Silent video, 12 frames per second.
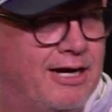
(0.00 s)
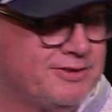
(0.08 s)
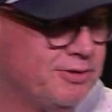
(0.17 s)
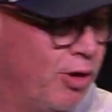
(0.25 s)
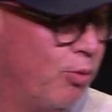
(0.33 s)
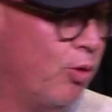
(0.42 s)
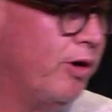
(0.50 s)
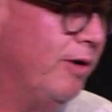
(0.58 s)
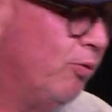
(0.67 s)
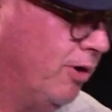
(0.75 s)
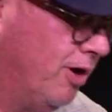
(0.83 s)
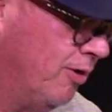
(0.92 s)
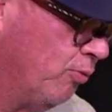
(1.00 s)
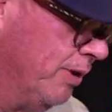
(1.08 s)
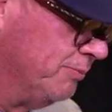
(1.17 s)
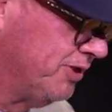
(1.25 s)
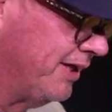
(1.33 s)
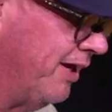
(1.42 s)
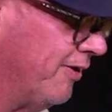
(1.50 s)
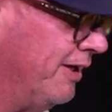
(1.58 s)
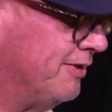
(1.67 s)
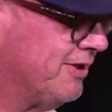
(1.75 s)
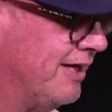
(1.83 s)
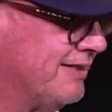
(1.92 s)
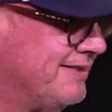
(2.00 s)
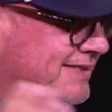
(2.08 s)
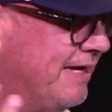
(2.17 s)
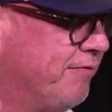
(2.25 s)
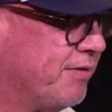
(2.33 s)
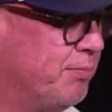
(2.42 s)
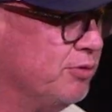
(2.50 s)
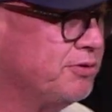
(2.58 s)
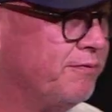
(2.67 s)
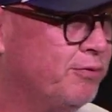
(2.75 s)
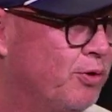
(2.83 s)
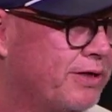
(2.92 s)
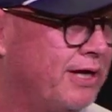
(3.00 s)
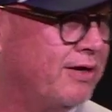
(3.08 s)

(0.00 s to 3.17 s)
I saw where Williamson County is like the seventh most affluent